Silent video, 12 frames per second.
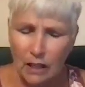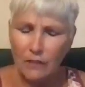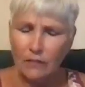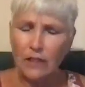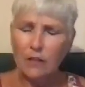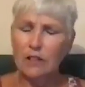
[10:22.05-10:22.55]

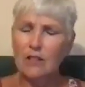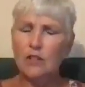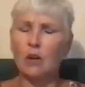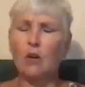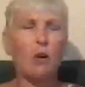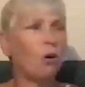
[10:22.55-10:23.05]
There is a
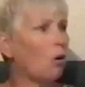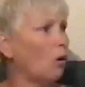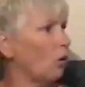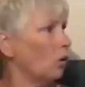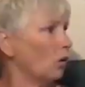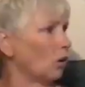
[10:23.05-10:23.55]

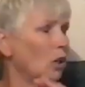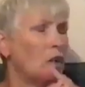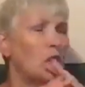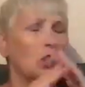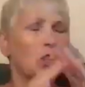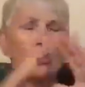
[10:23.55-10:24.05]
whole
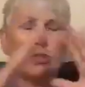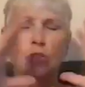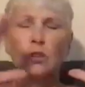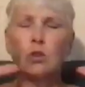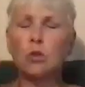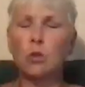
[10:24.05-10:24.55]

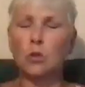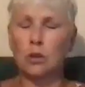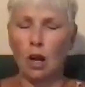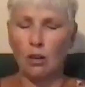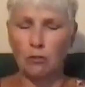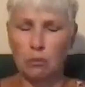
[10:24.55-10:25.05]
school
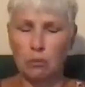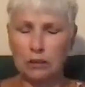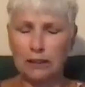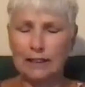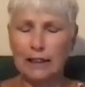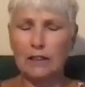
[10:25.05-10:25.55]
of
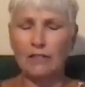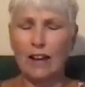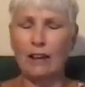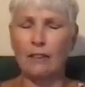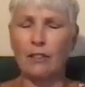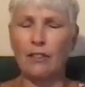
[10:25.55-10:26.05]
belief
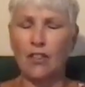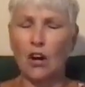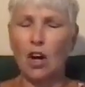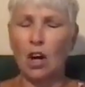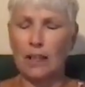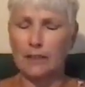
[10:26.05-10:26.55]
and
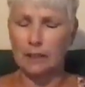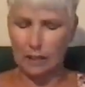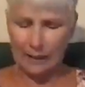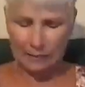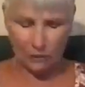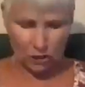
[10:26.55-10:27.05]
thought
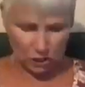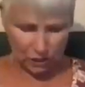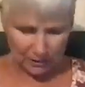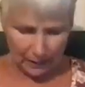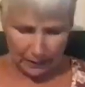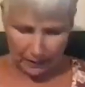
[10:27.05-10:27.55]
and
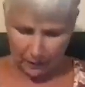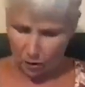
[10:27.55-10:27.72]
study.